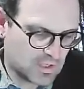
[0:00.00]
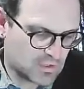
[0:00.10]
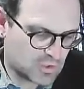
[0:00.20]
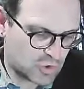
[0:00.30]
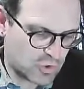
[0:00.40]

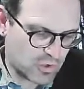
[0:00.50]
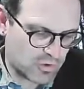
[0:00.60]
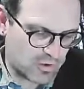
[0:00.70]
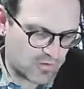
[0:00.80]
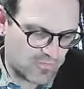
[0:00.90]

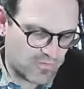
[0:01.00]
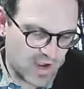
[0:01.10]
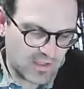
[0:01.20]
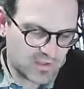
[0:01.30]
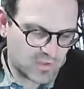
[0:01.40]
stronger,
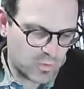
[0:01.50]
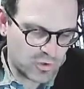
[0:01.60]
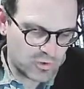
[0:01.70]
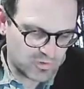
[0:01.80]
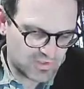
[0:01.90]
violent
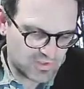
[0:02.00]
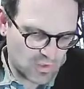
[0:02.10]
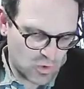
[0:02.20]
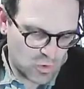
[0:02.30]
brutes